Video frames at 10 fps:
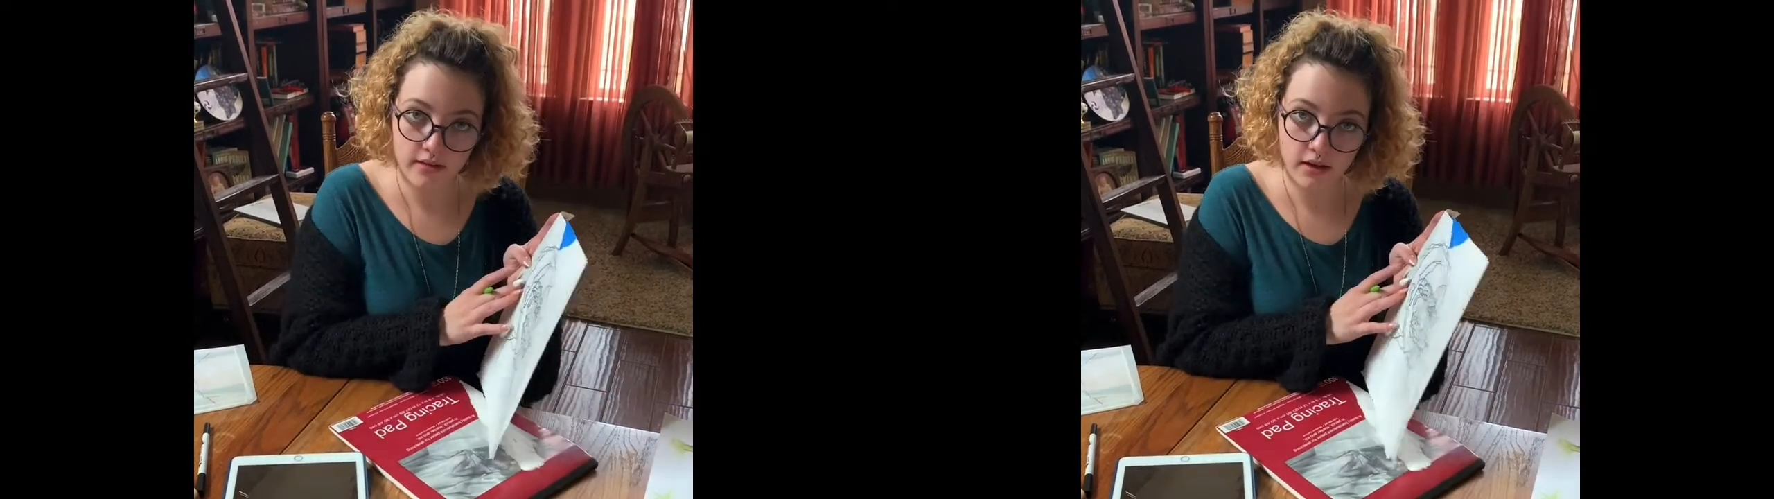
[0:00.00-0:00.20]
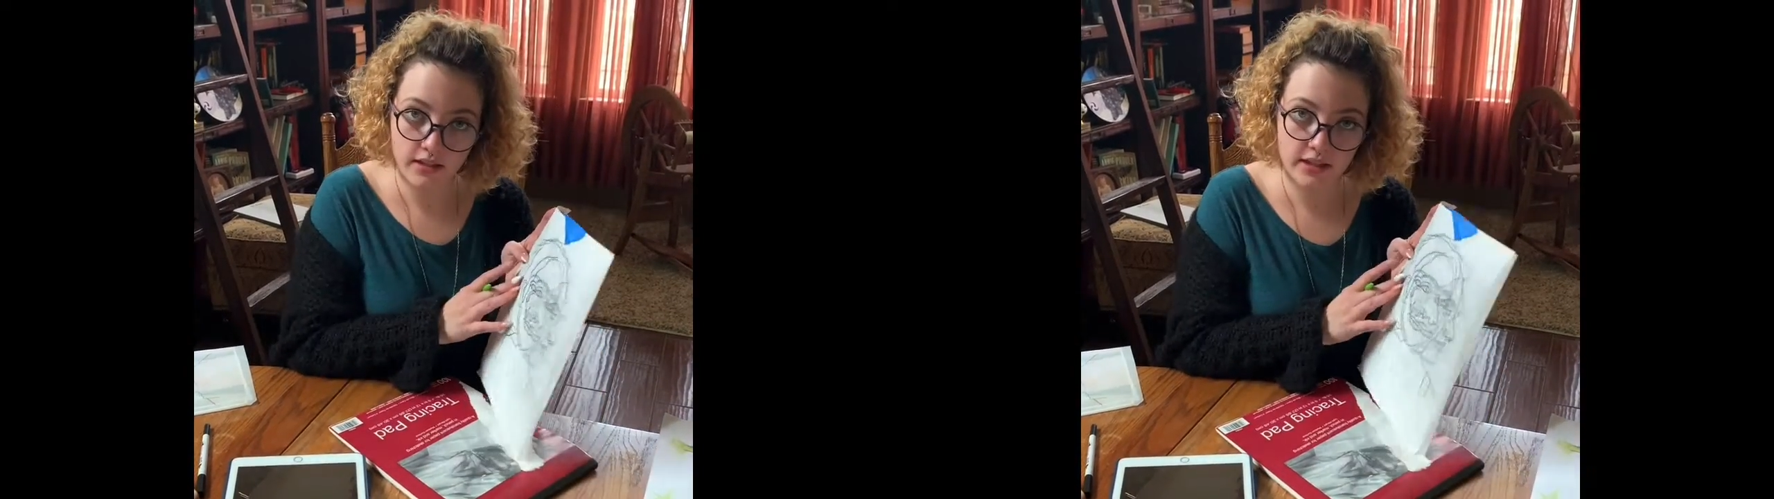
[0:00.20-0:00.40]

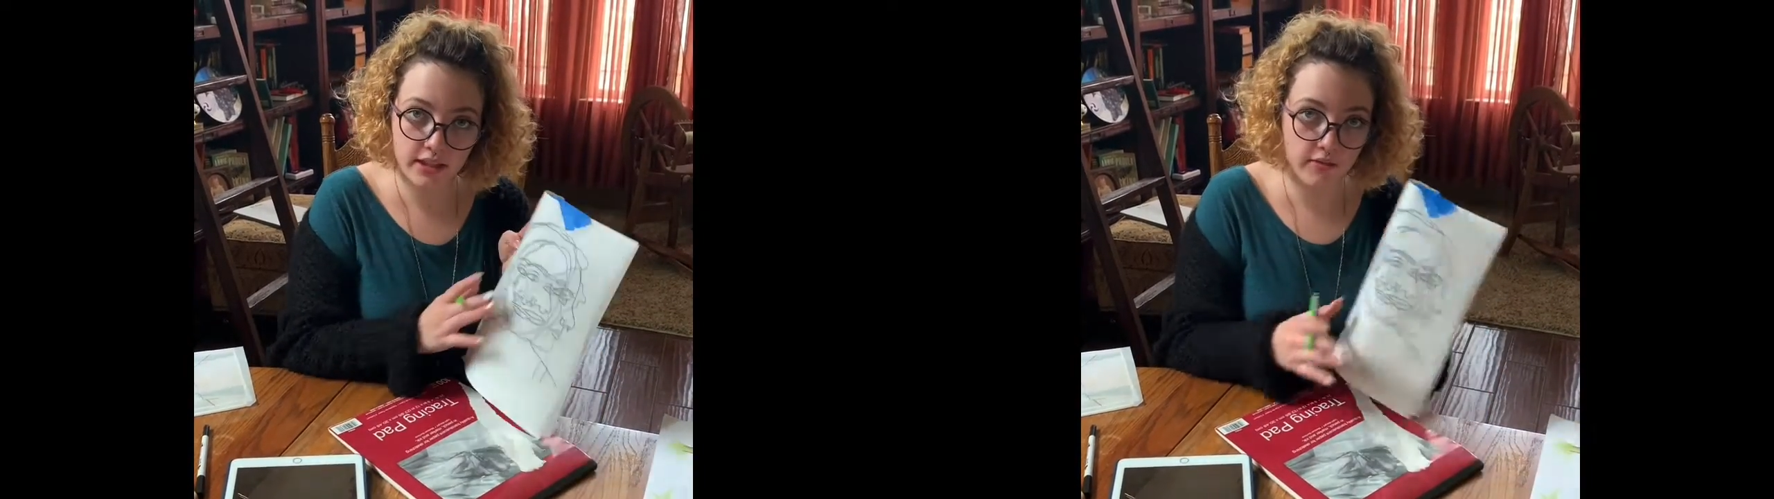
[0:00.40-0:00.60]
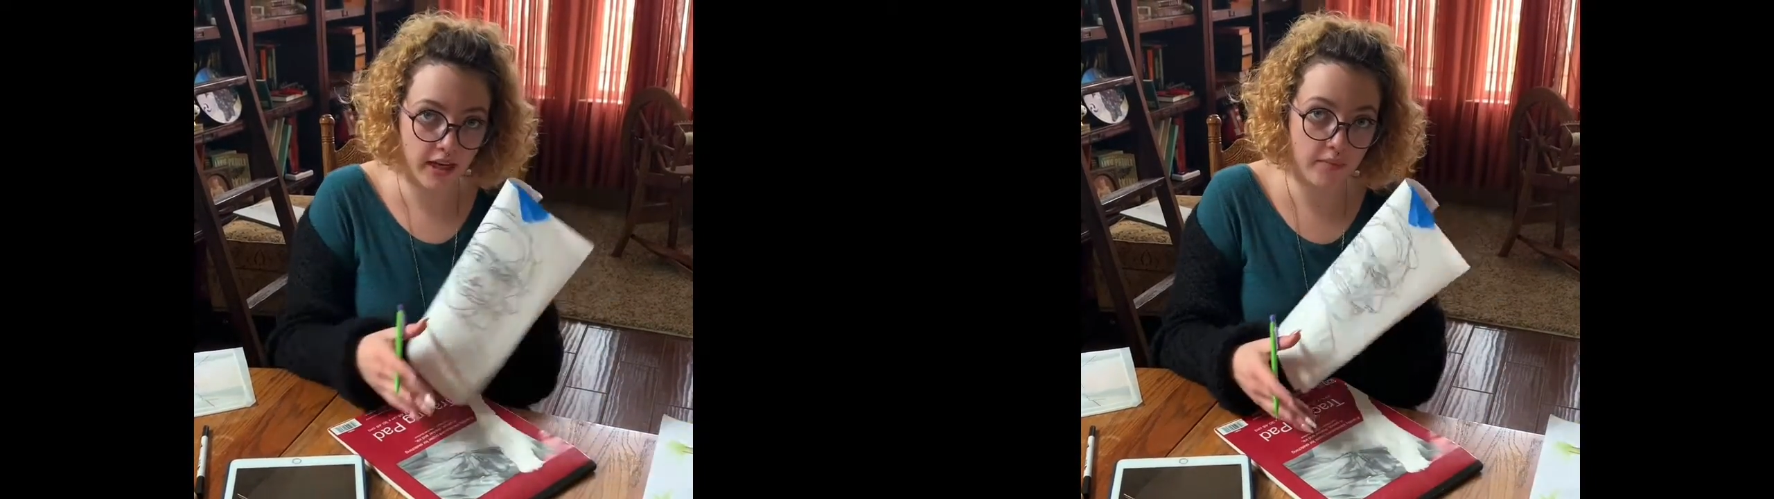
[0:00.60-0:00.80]
onto
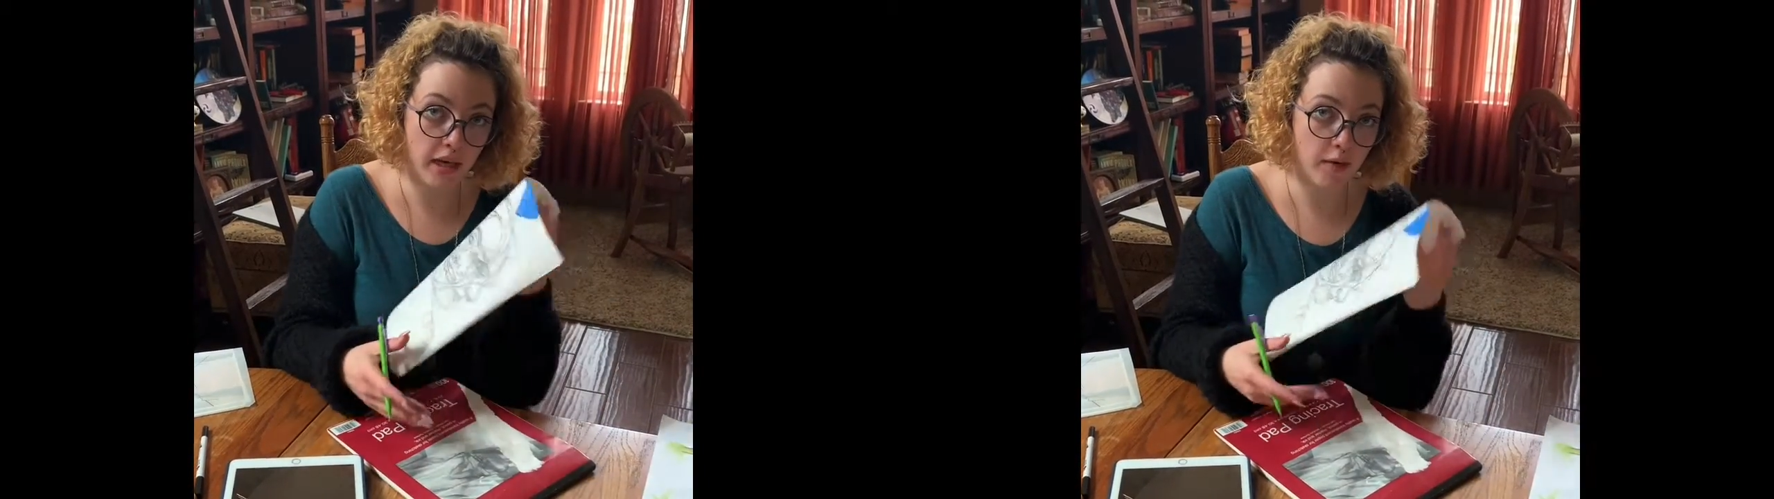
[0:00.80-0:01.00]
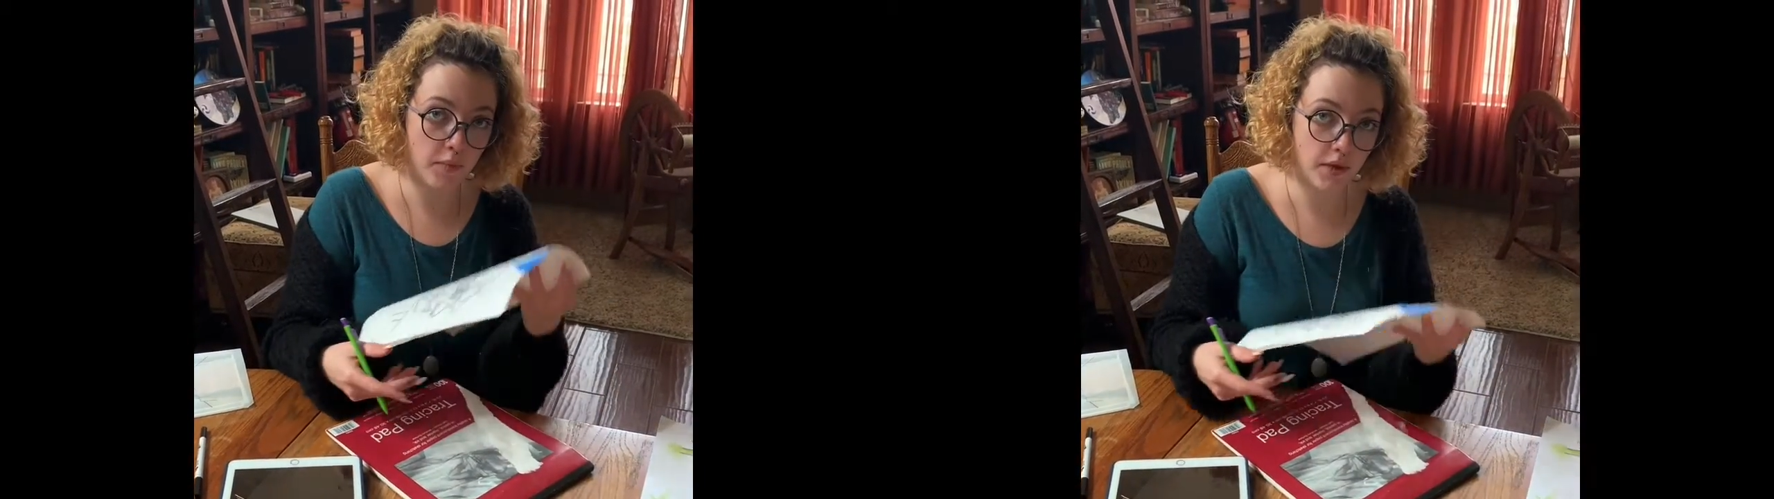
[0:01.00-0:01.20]
your white
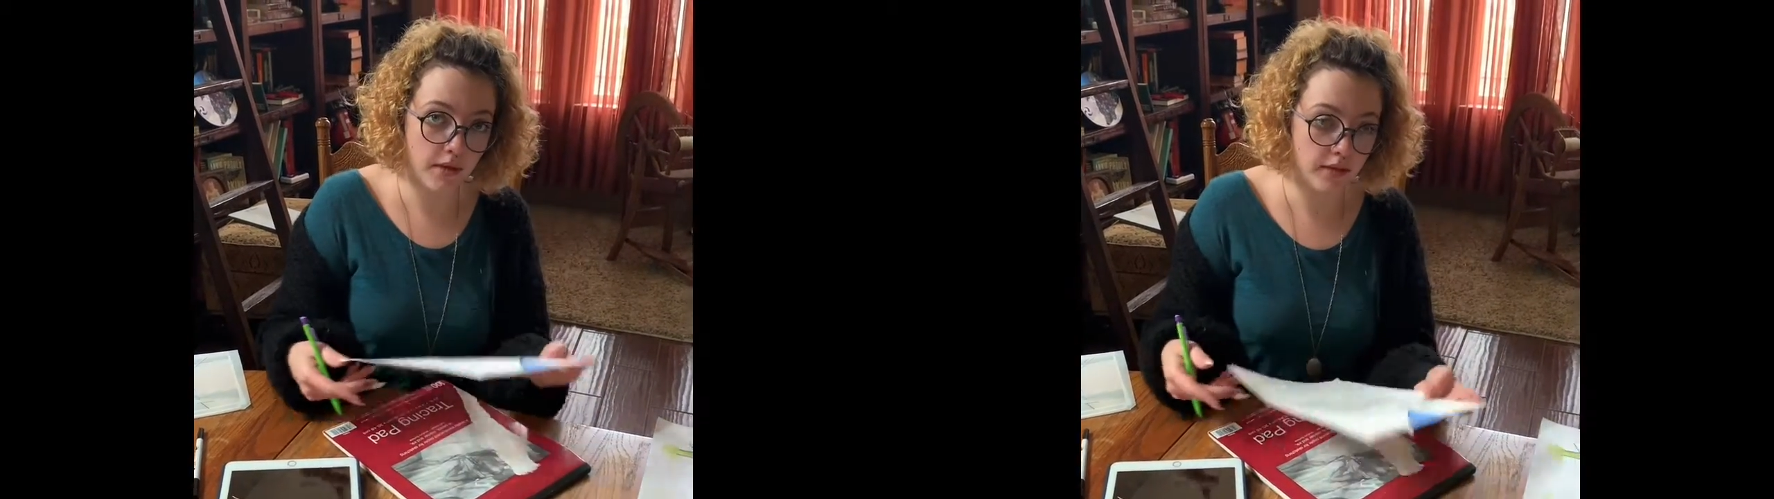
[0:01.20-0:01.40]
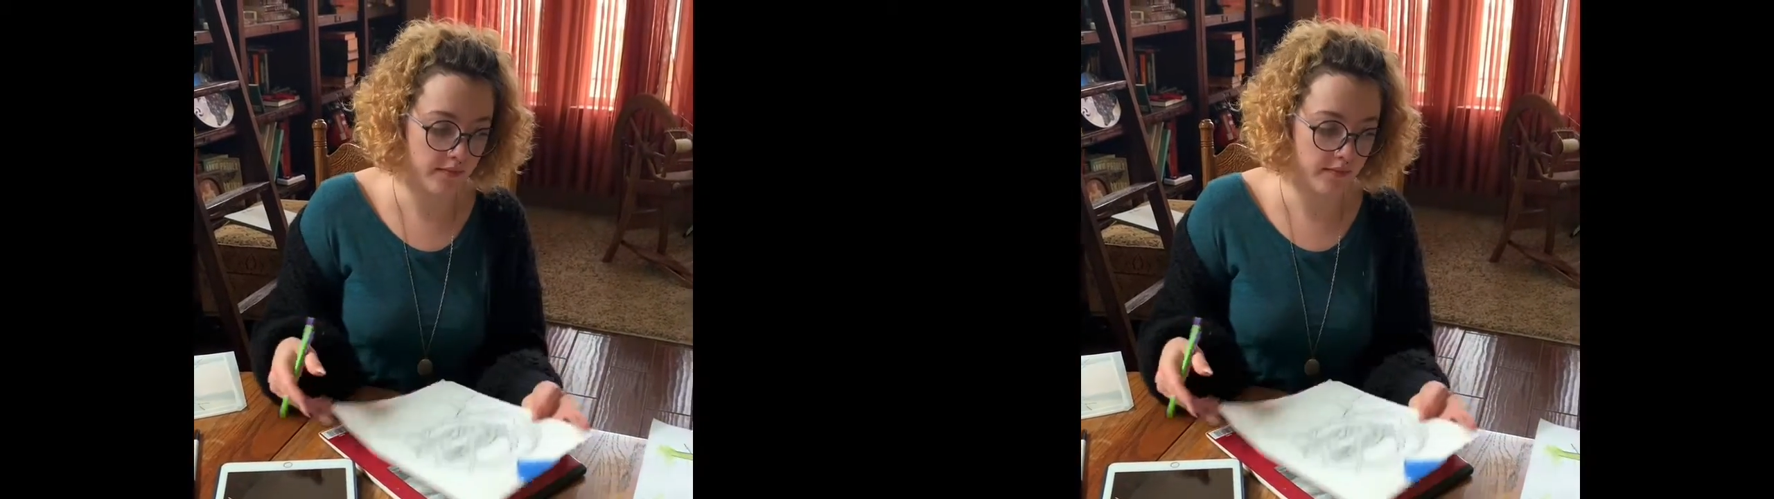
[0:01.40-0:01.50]
paper,